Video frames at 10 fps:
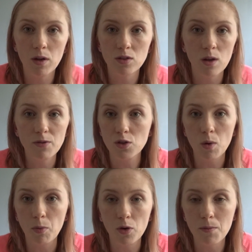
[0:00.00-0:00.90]
whatsoever
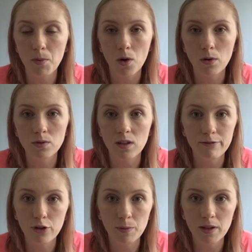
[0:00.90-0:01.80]
swapping out of bottles and
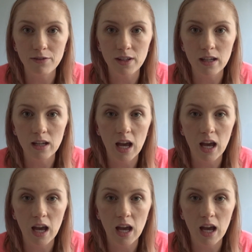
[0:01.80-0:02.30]
formula feeding,